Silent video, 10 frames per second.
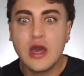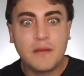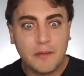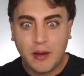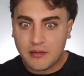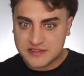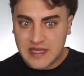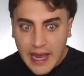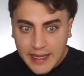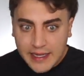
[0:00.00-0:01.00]
But Bob
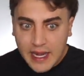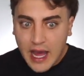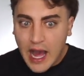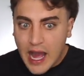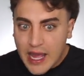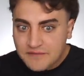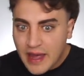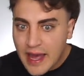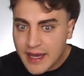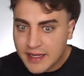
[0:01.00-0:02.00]
Saget, I've
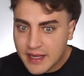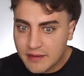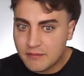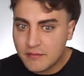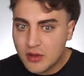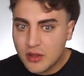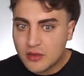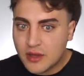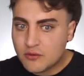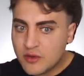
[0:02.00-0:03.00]
had him
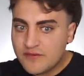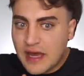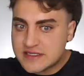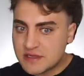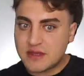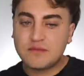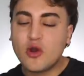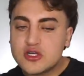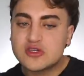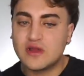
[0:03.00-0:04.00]
like we've had something
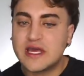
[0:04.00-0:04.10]
personal.